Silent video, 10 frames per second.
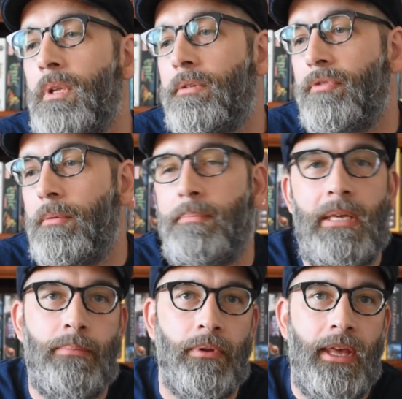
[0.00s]
from
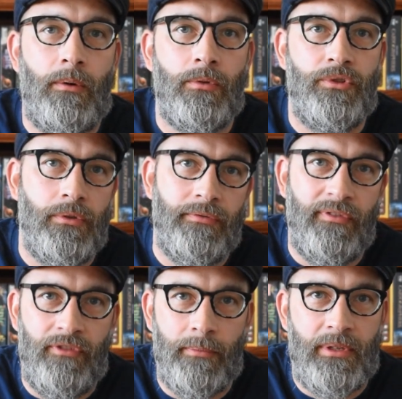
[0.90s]
people that will do
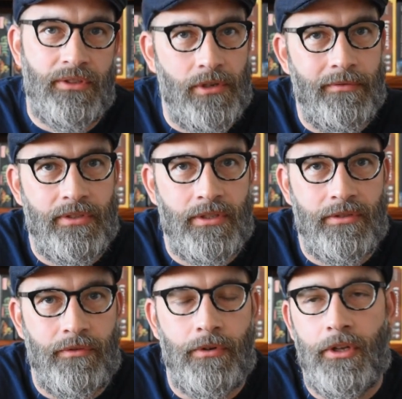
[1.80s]
fulfillment
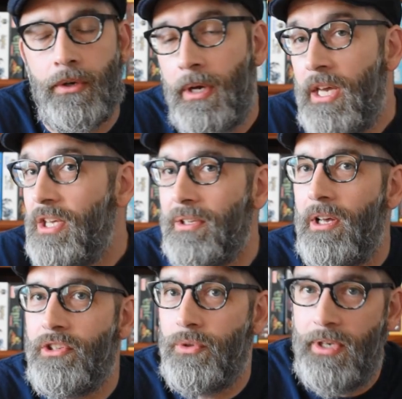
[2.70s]
services for you. You'll
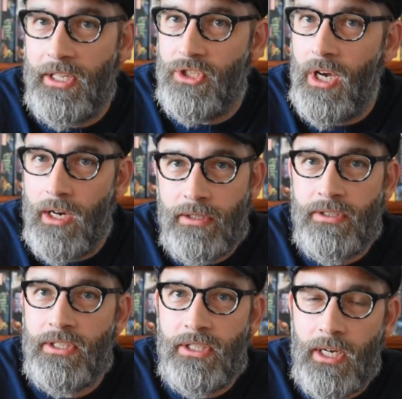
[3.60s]
also get
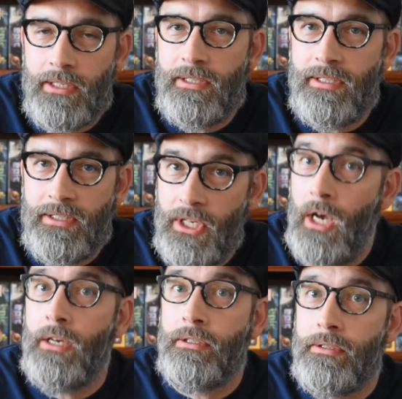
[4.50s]
tons and tons and
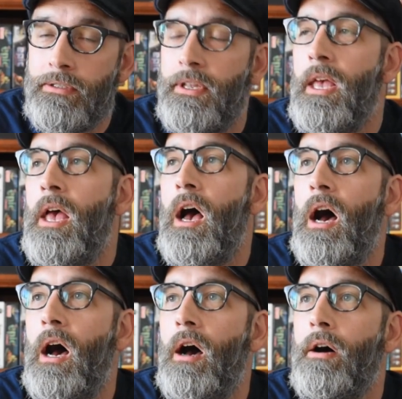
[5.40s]
tons
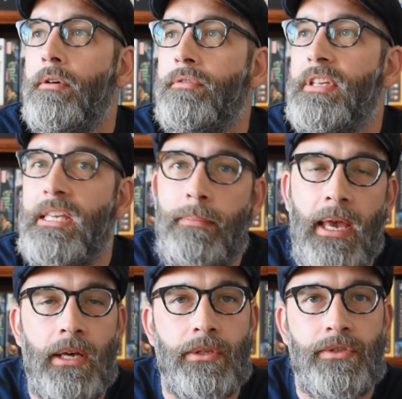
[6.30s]
of
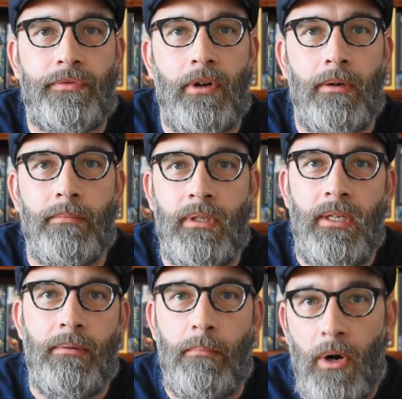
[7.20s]
emails from
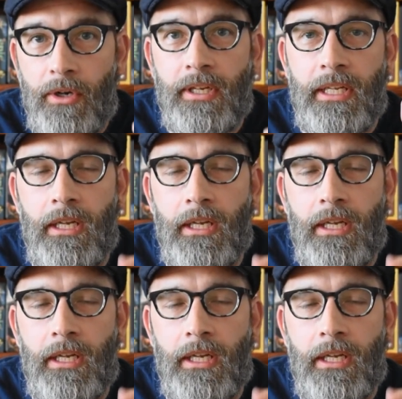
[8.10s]
marketing